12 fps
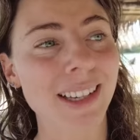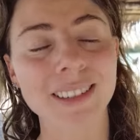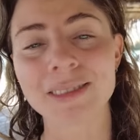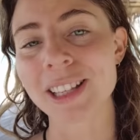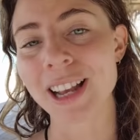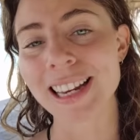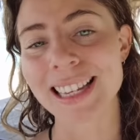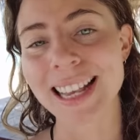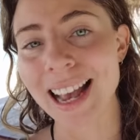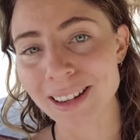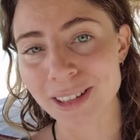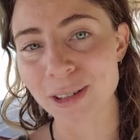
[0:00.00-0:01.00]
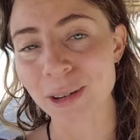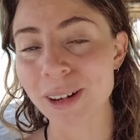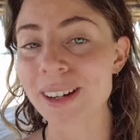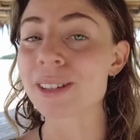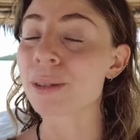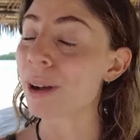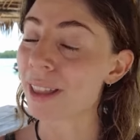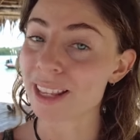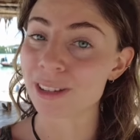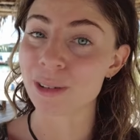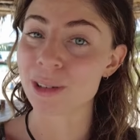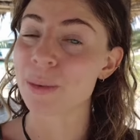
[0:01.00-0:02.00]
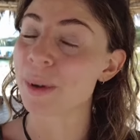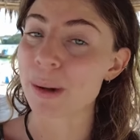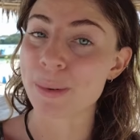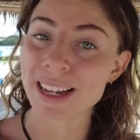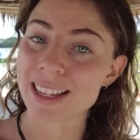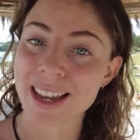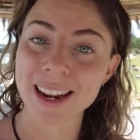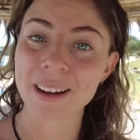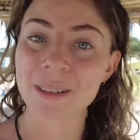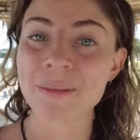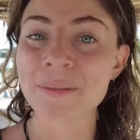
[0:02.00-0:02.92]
No, slightly sadder story as to why there's not so many pigs here now.